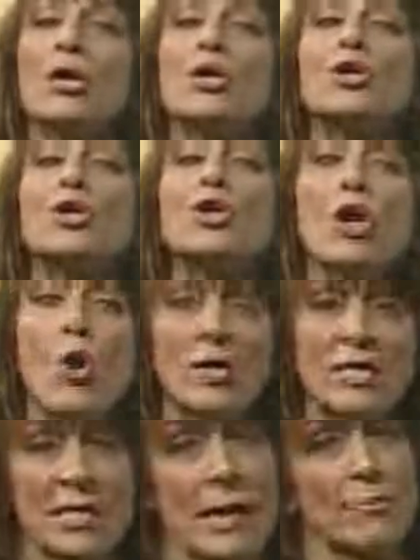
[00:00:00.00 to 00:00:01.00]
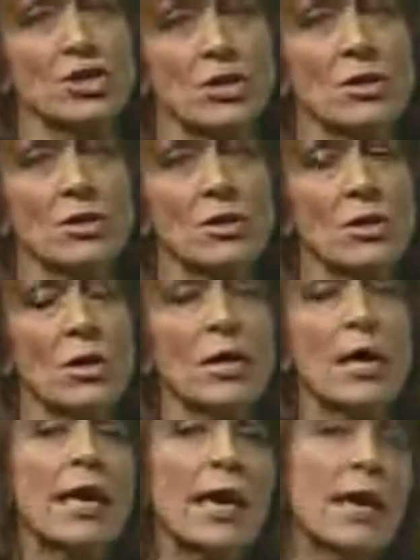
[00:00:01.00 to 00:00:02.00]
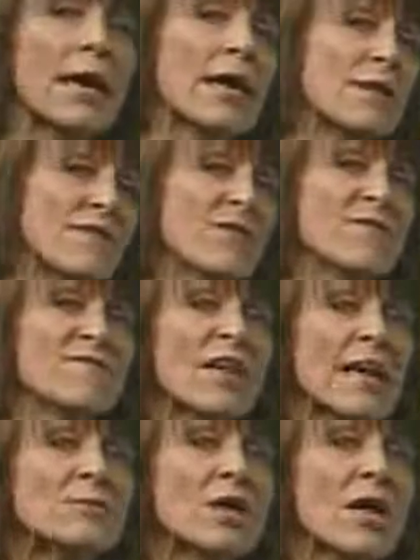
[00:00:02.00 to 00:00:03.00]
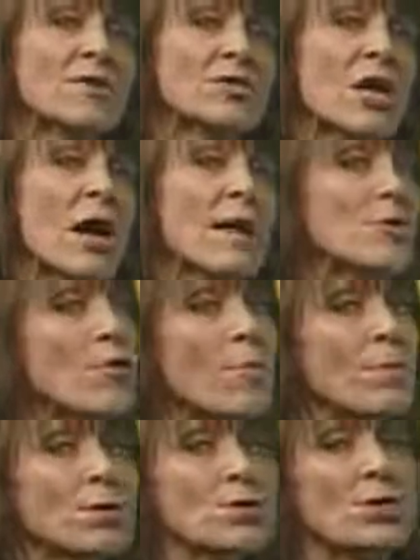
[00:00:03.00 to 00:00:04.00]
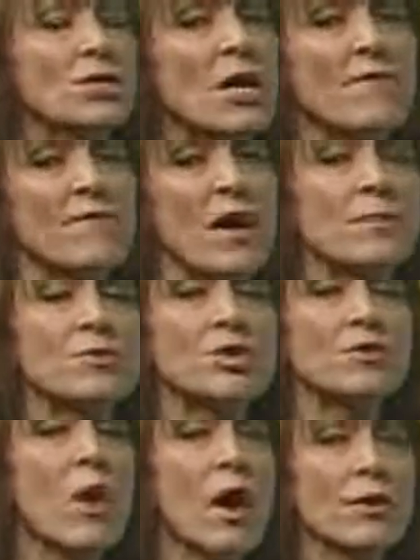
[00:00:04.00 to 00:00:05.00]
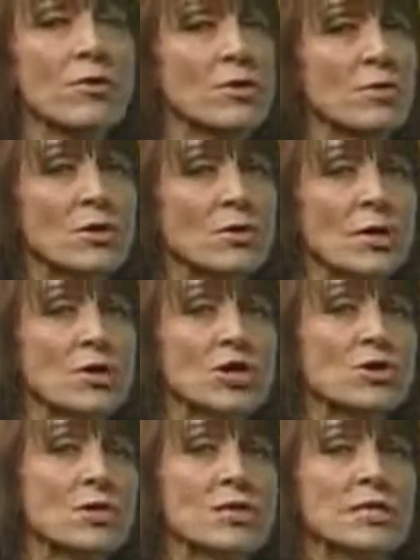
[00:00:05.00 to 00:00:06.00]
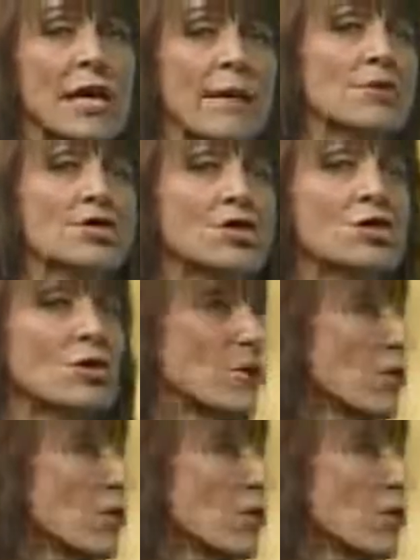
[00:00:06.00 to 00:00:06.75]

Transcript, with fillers: No exception. And if you're inflamed all the time, you open yourself up to autoimmune issues and damage to your